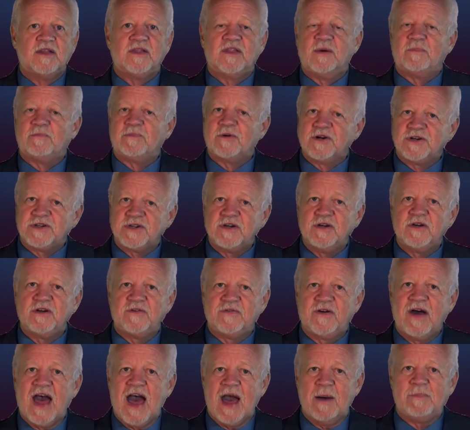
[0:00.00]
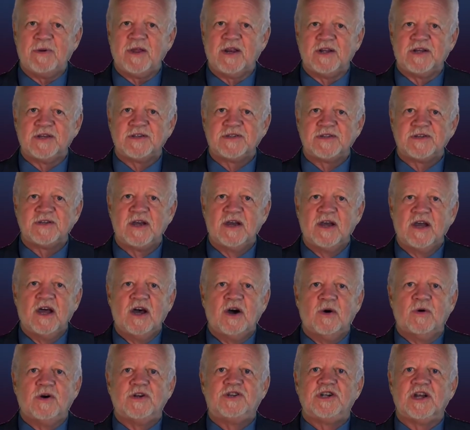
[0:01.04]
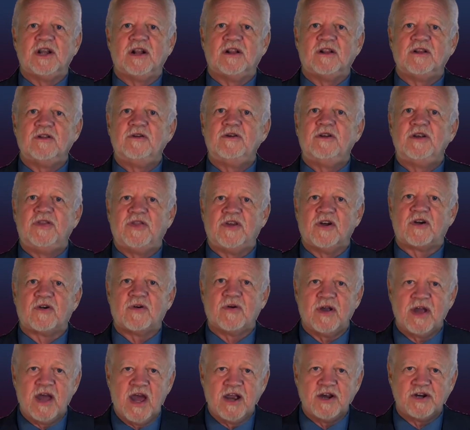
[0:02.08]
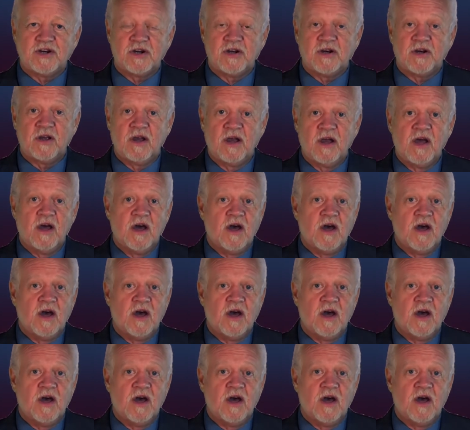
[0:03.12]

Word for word: the pursuit of happiness, which included the creation,